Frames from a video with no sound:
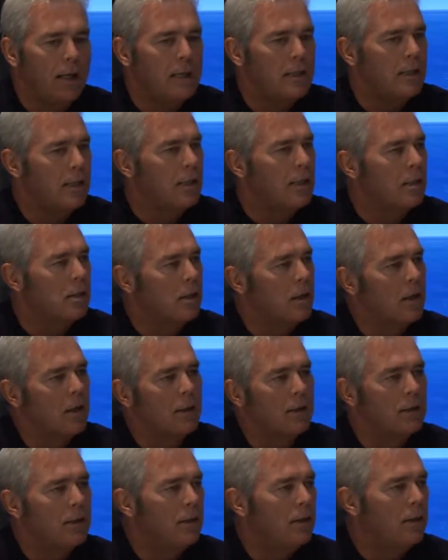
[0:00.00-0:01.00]
Easy
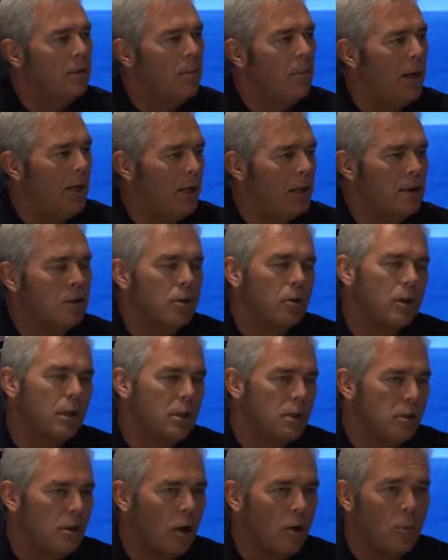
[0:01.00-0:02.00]
install, making it so the
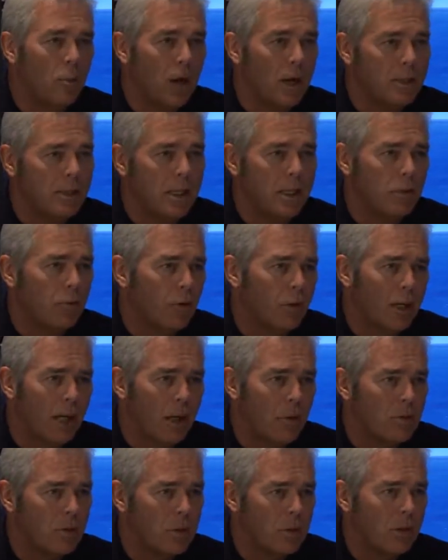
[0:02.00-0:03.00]
install process for
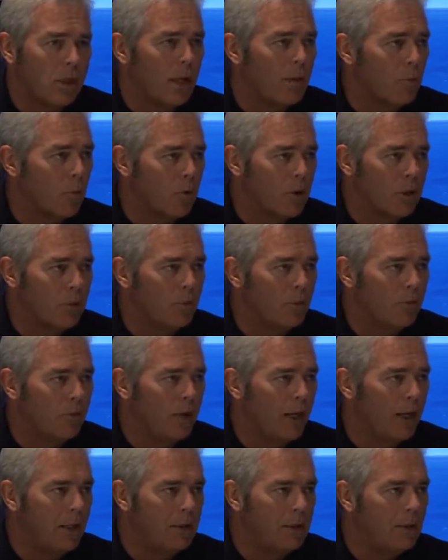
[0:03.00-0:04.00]
games is a lot more
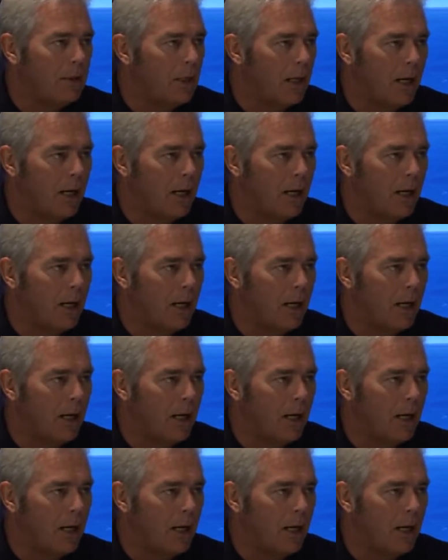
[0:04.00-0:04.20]
simplified.